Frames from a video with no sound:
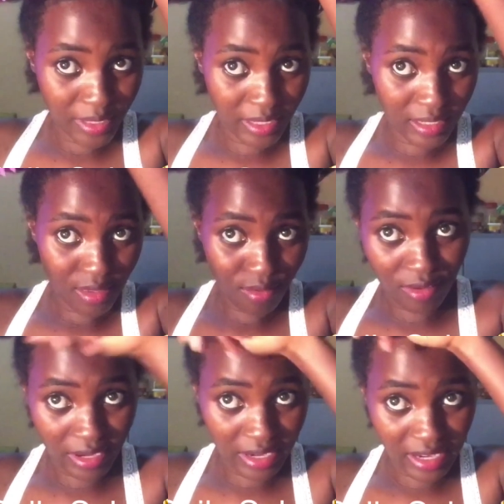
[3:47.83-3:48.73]
it
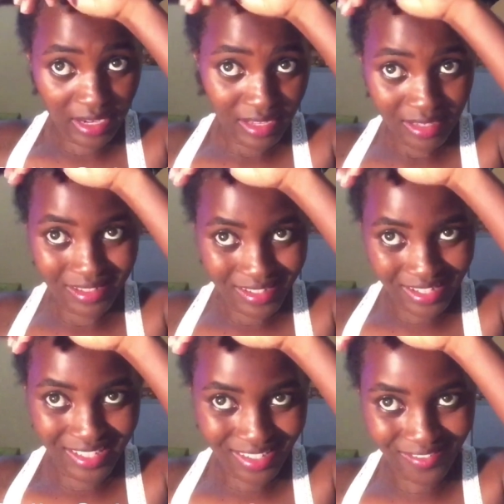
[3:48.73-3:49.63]
through again
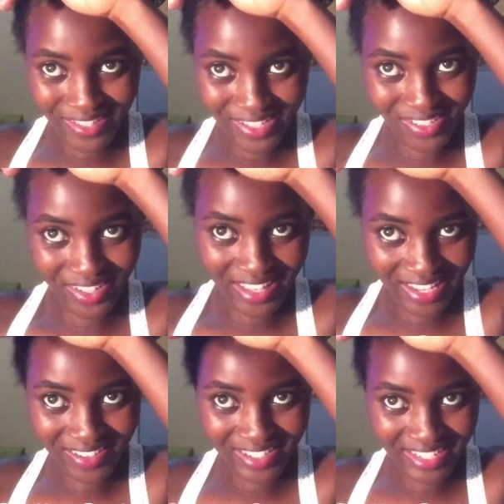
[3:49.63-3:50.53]
just to make sure there
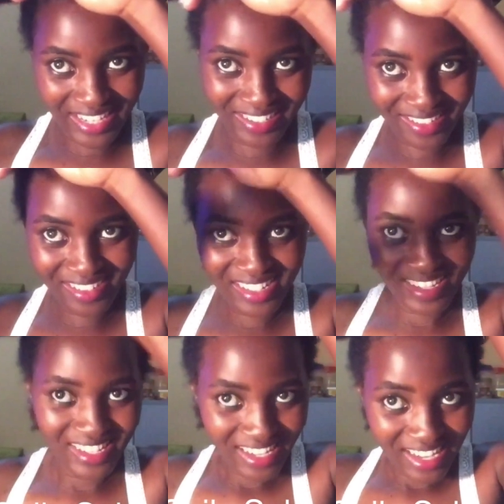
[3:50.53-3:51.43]
are no tangles.